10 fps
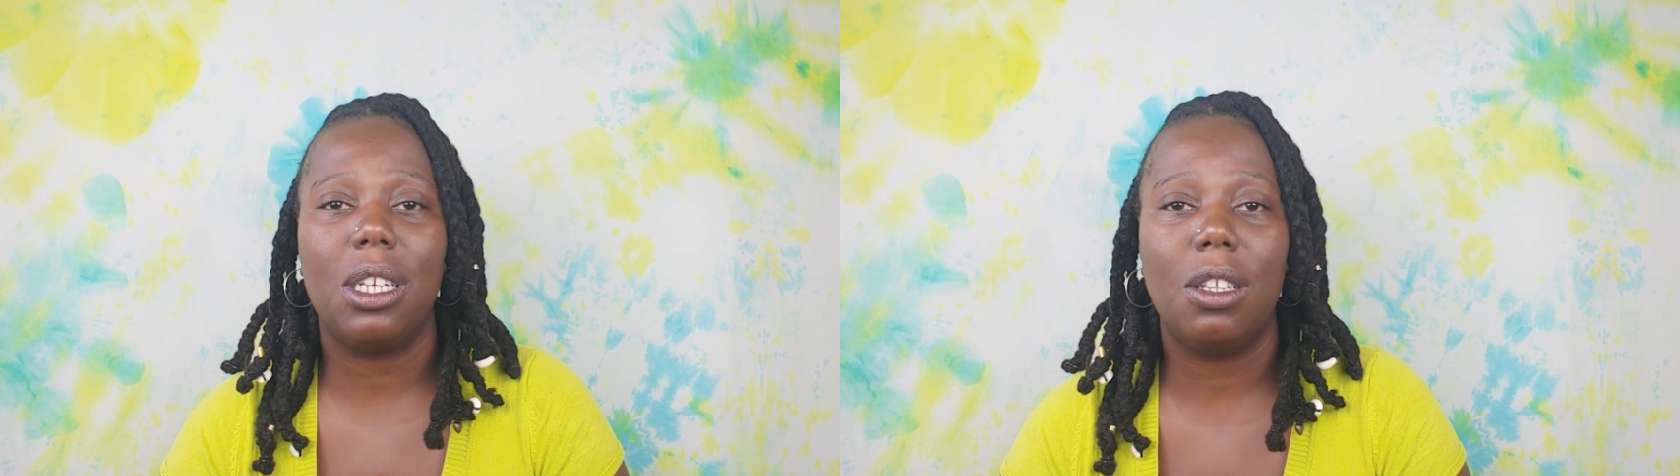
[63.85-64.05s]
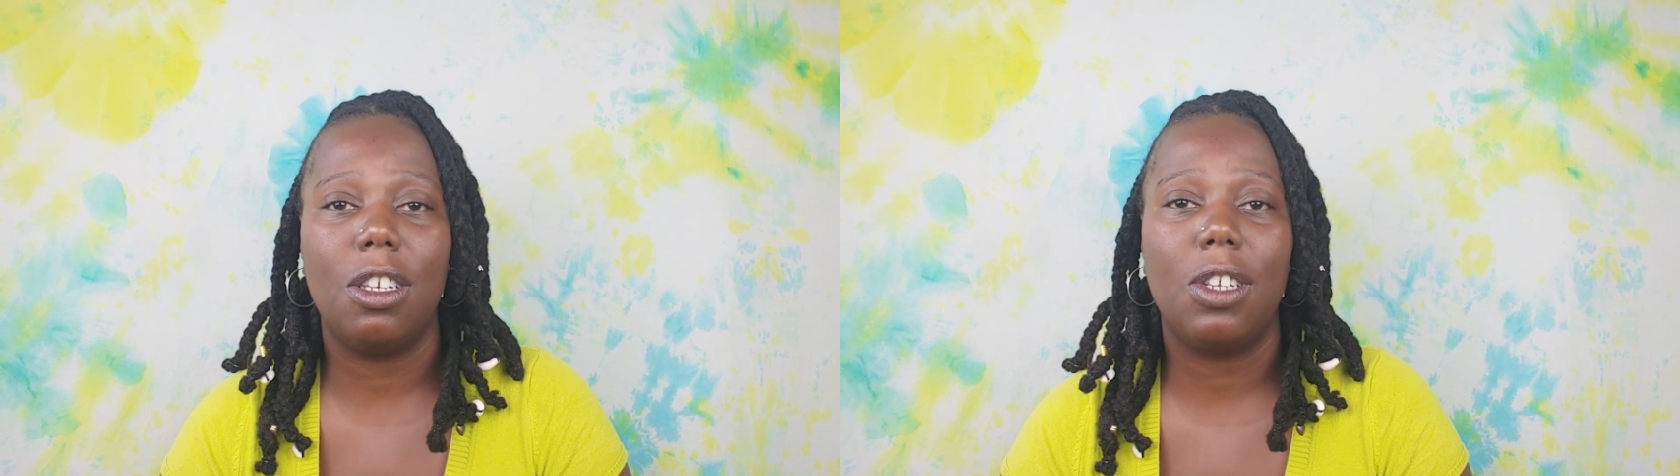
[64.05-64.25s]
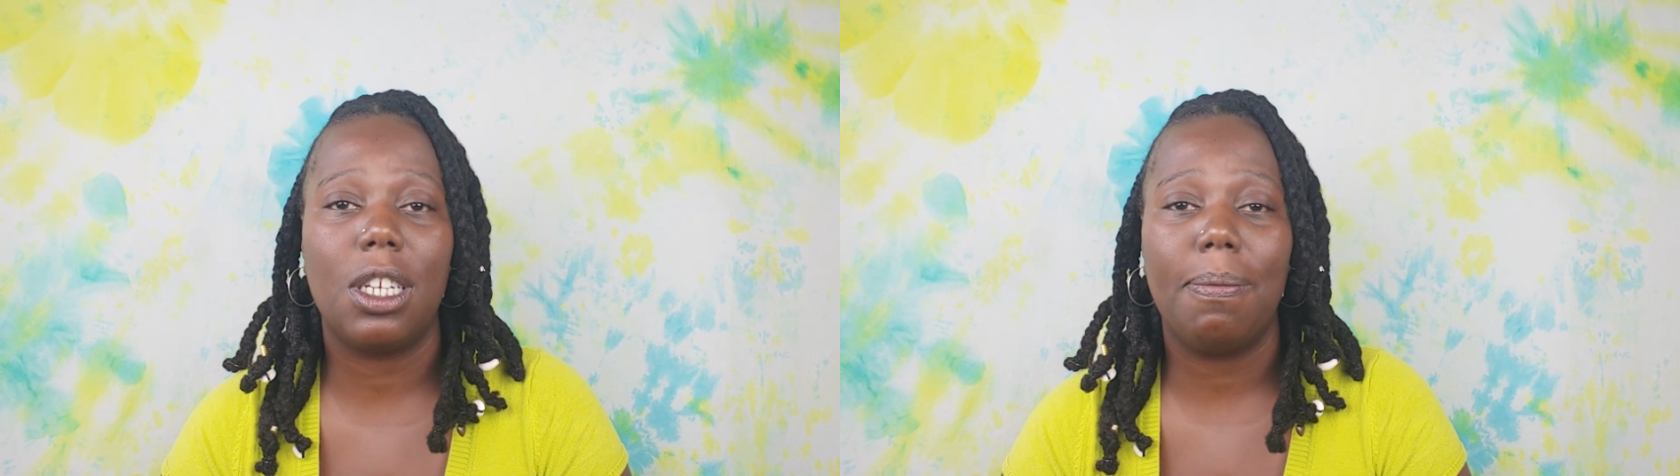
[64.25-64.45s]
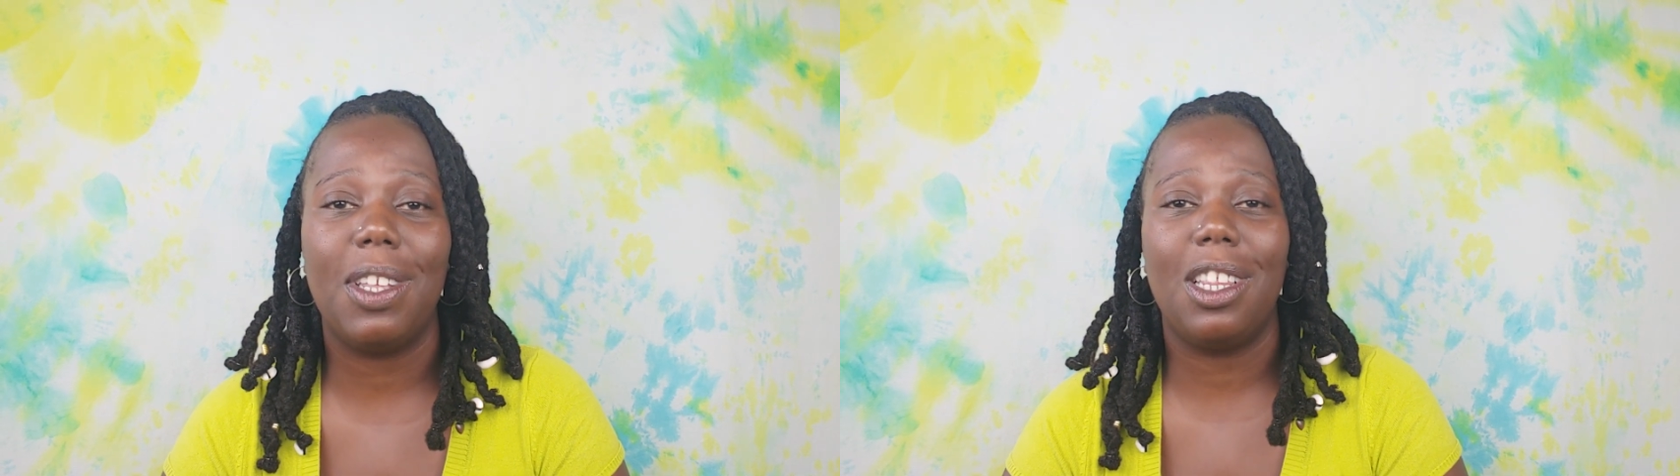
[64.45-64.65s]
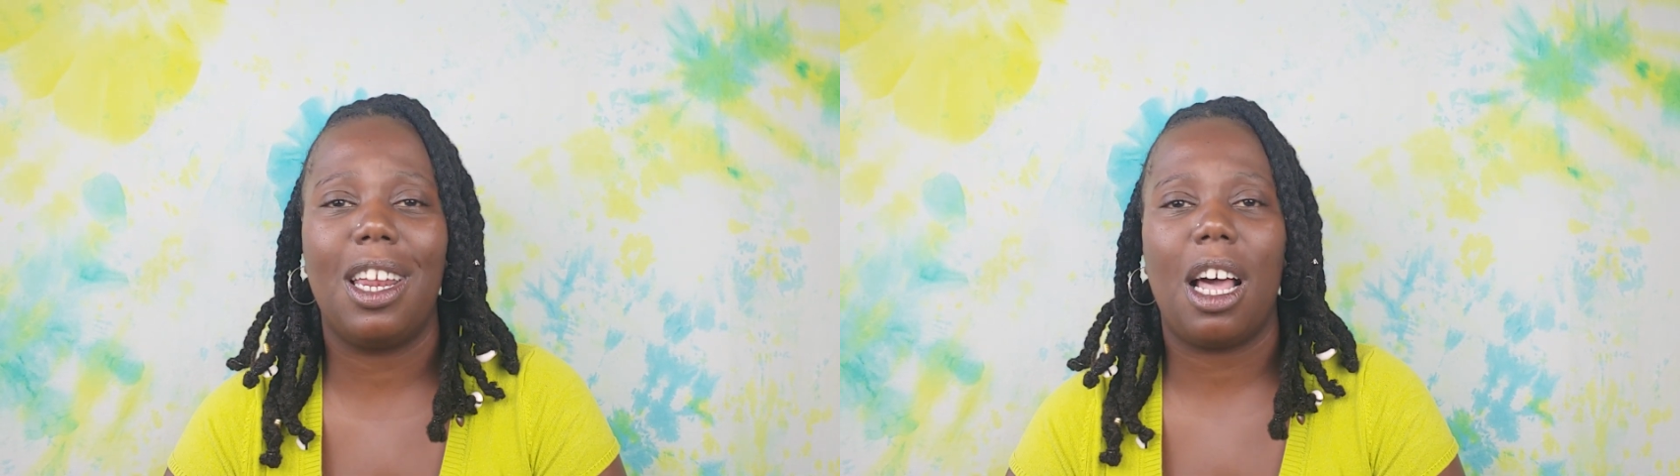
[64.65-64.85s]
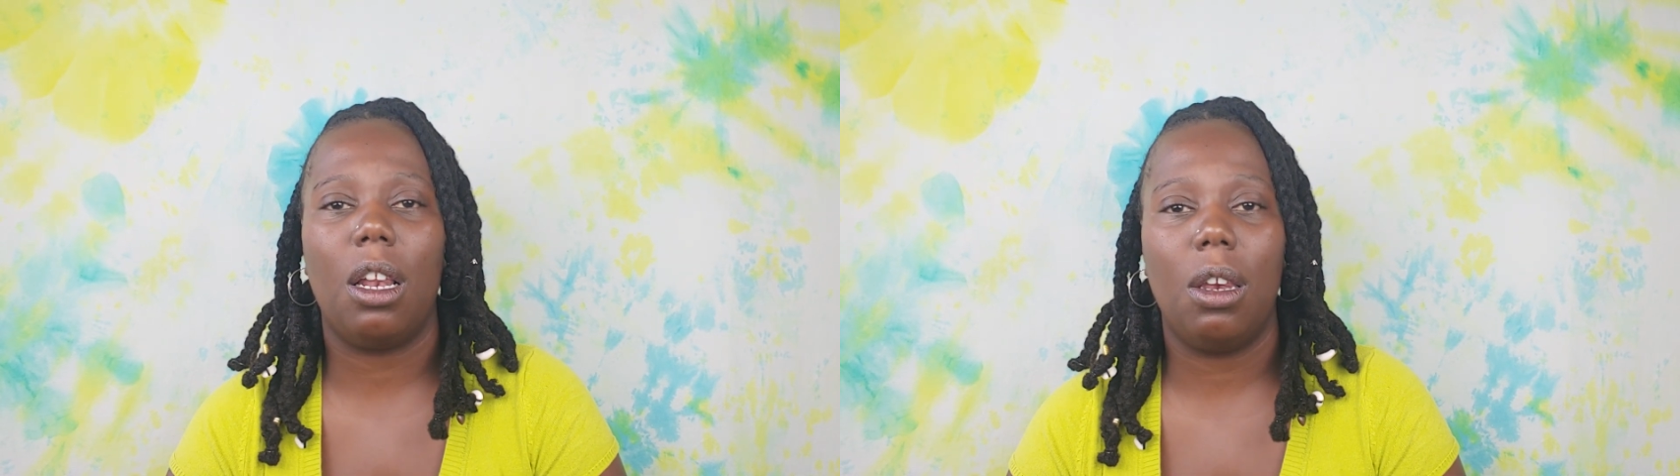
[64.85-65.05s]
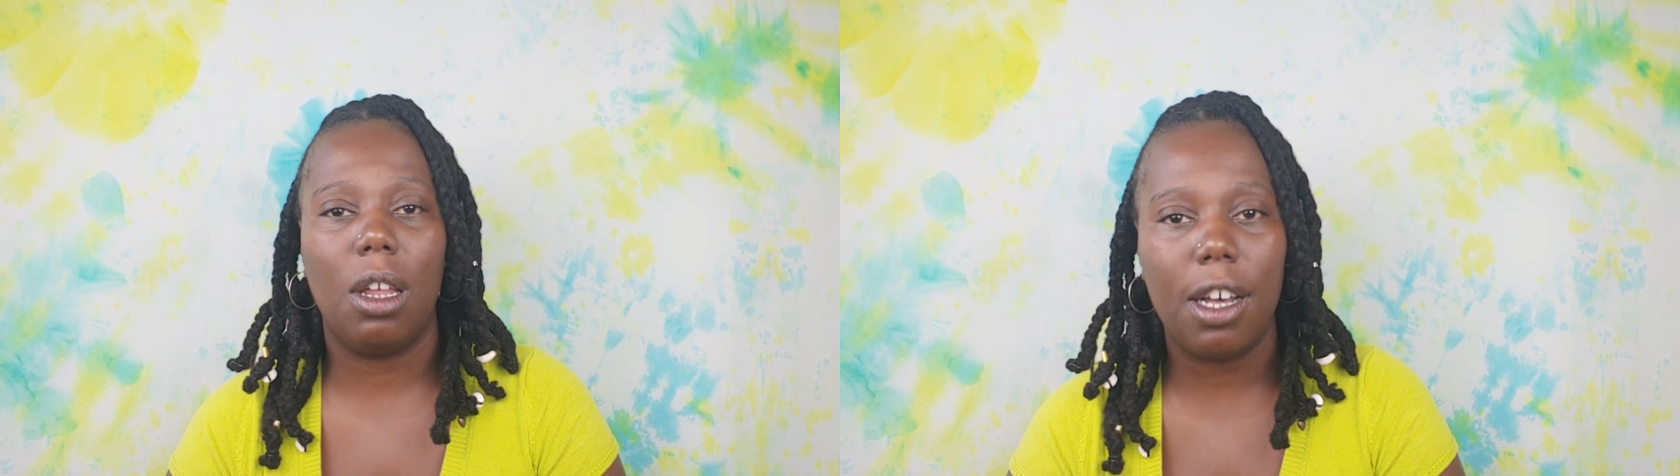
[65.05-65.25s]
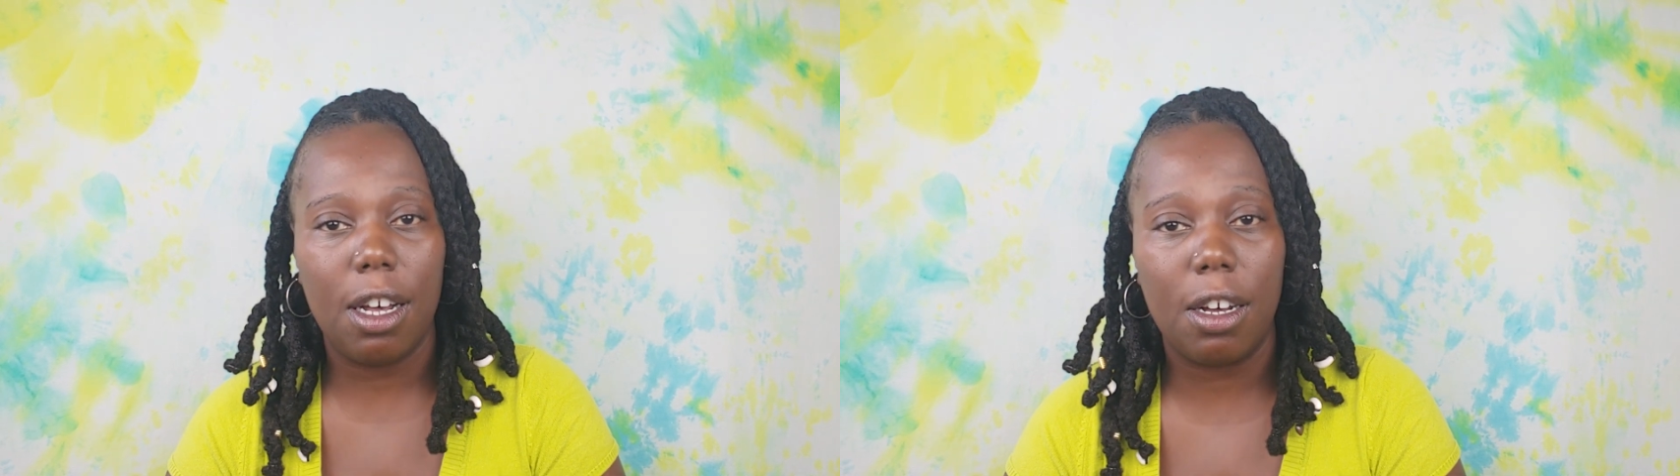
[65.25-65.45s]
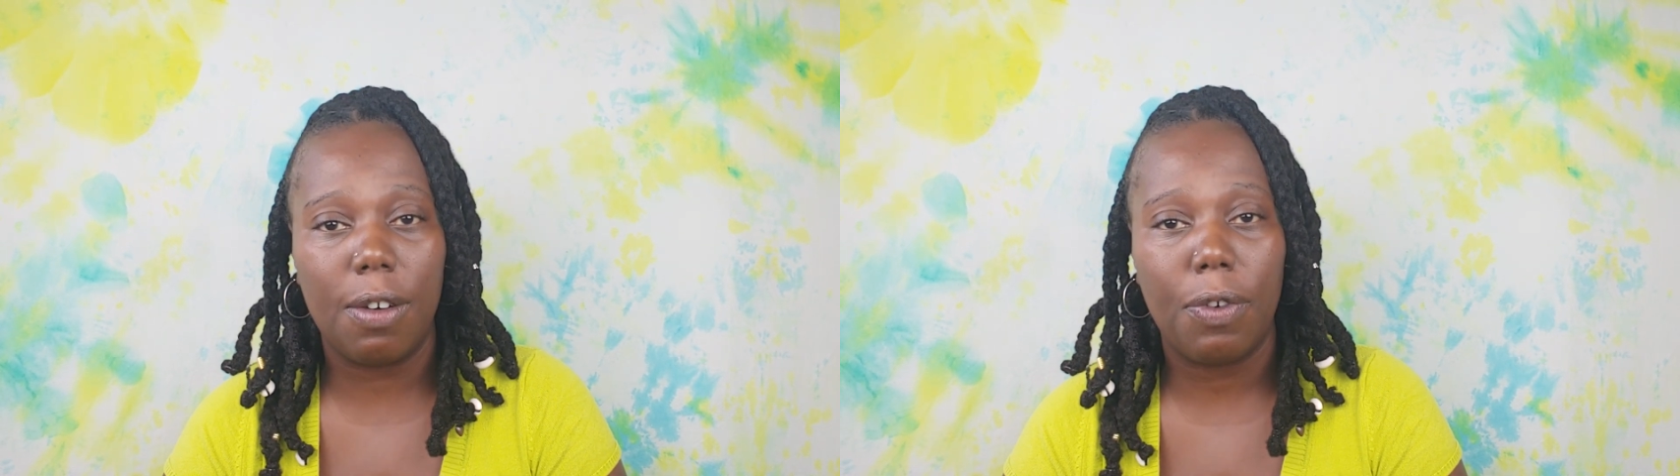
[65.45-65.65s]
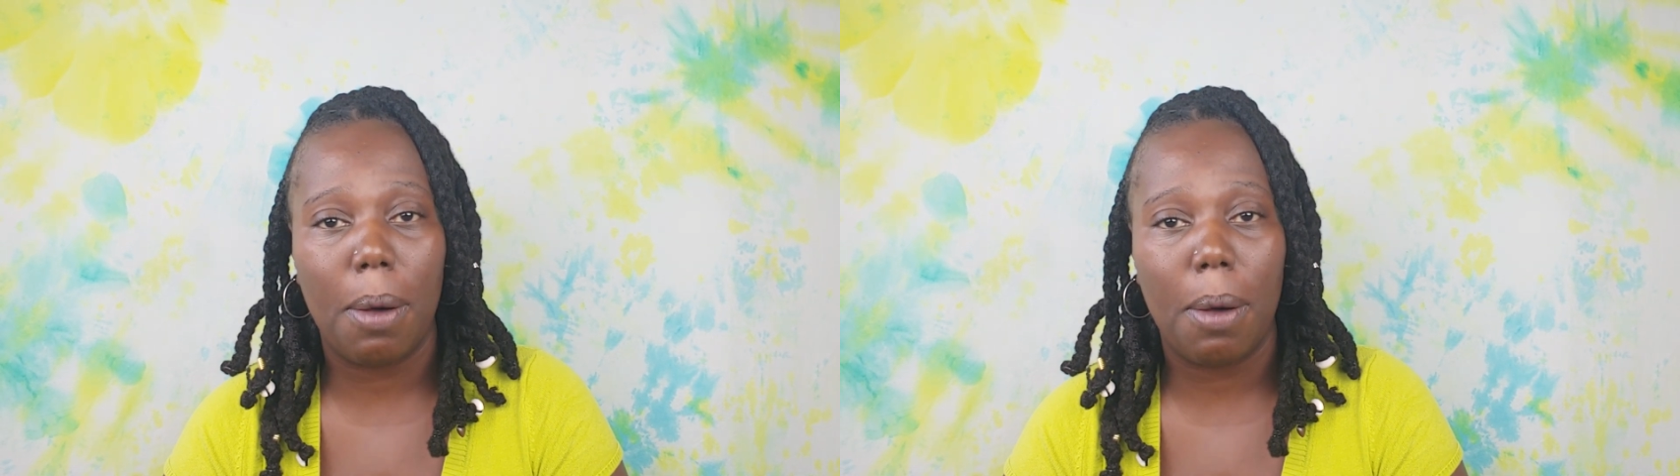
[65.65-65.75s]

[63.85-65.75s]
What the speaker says: into something that I love